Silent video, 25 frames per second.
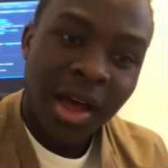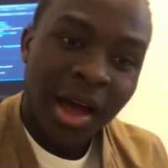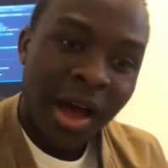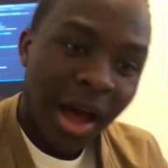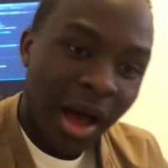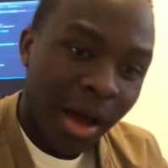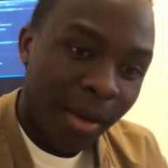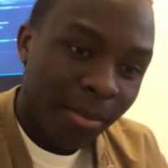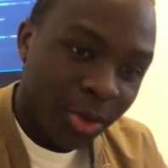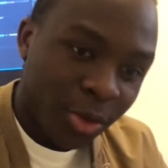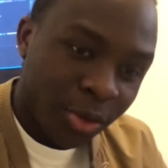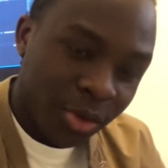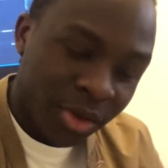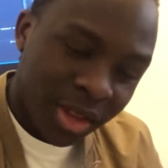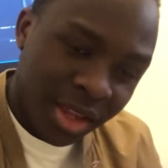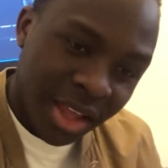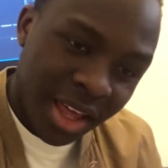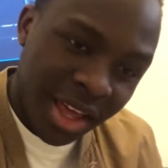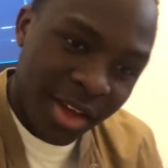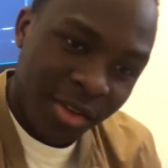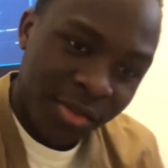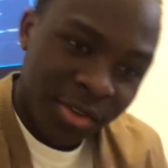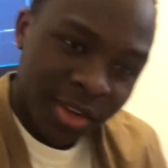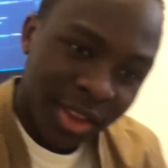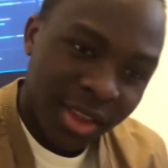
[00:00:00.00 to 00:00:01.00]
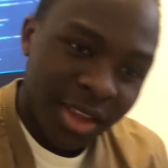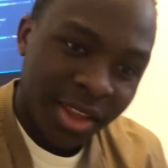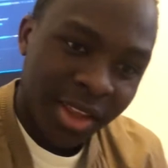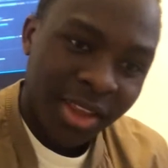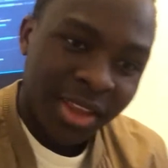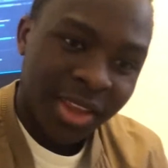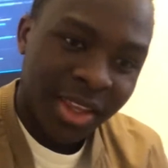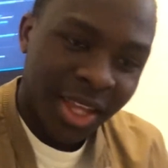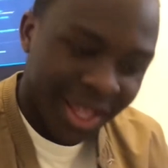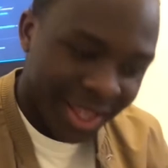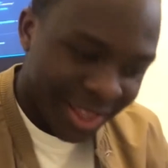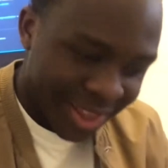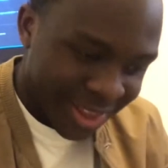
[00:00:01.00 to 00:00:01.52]
I'm doing everything
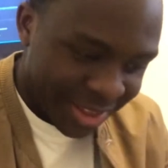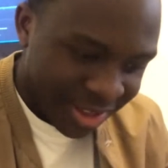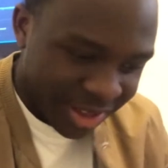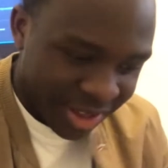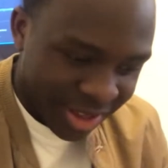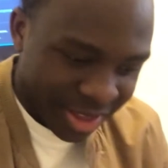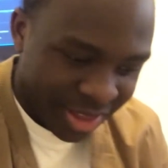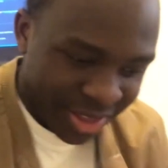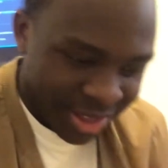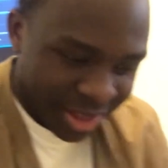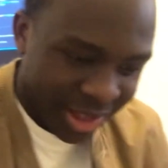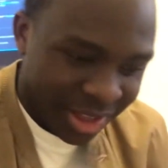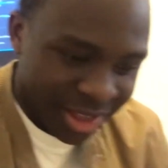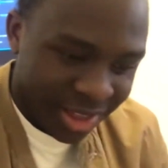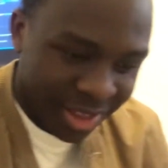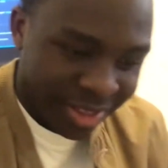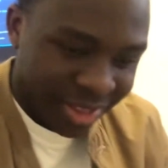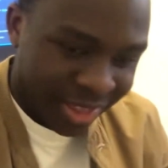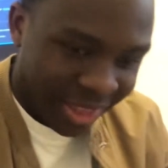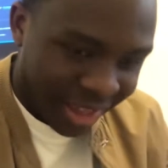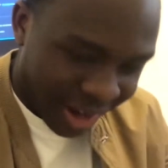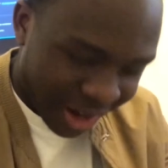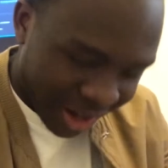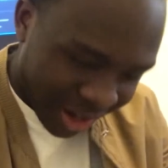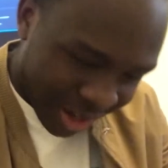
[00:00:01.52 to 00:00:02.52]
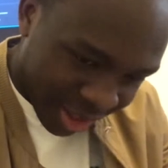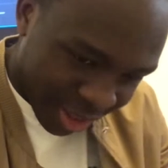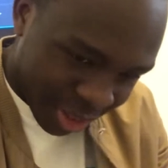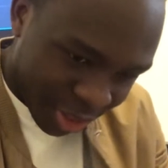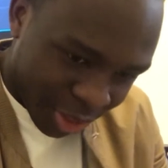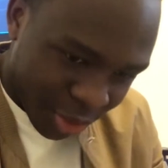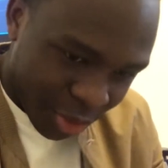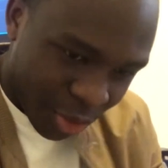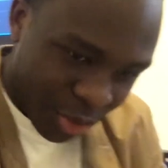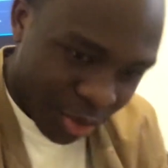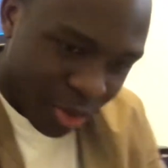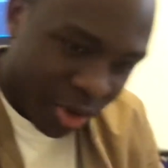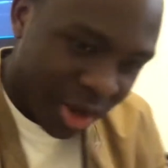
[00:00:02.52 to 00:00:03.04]
in CSS that I can
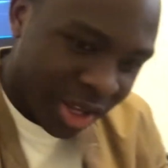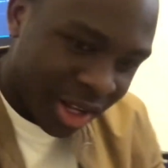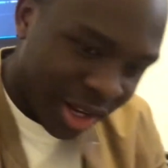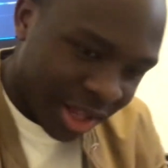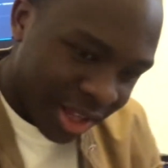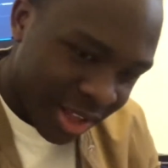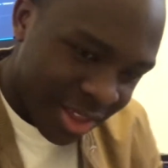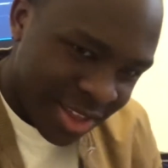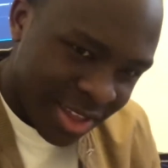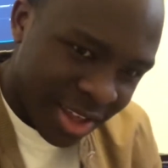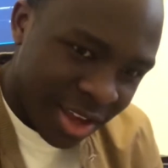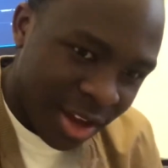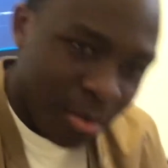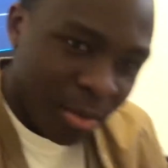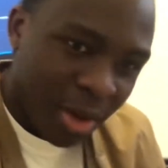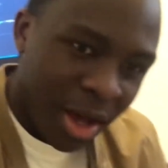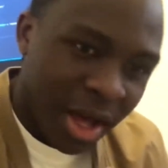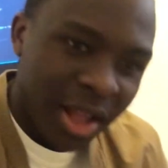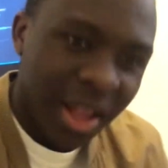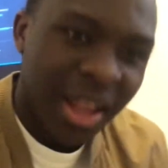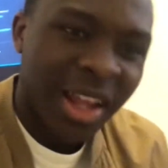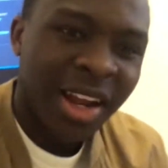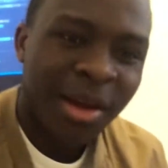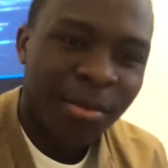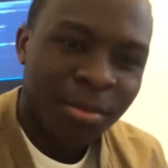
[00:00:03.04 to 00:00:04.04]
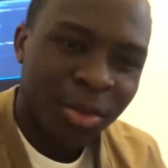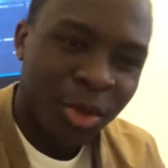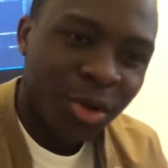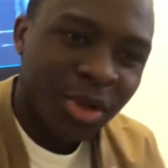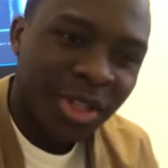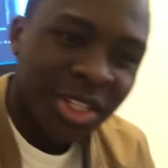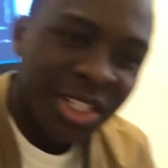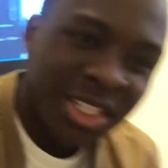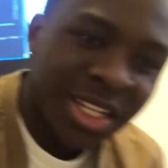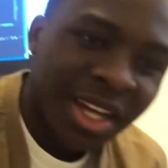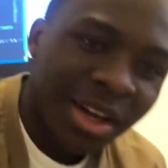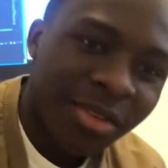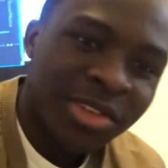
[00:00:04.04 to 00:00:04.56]
do in HTML, and I'm doing
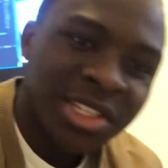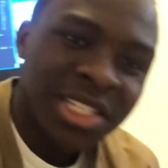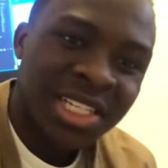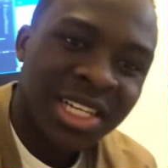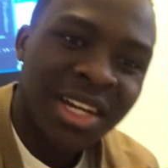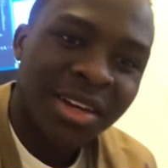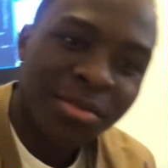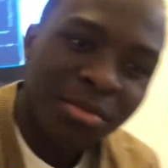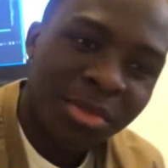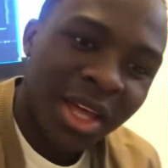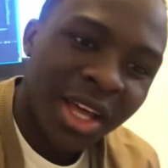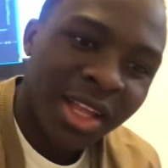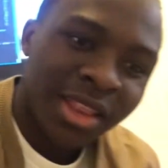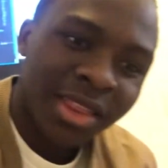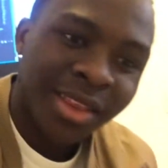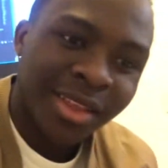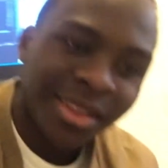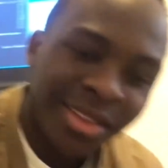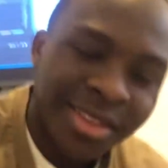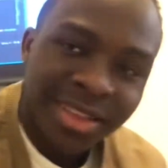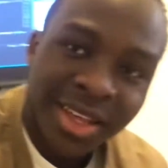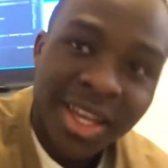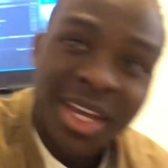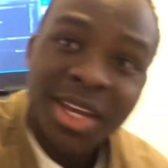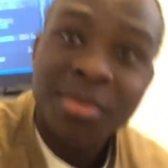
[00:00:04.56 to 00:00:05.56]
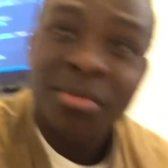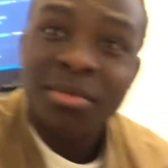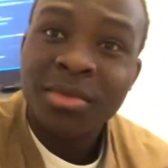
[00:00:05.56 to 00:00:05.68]
JavaScript at the same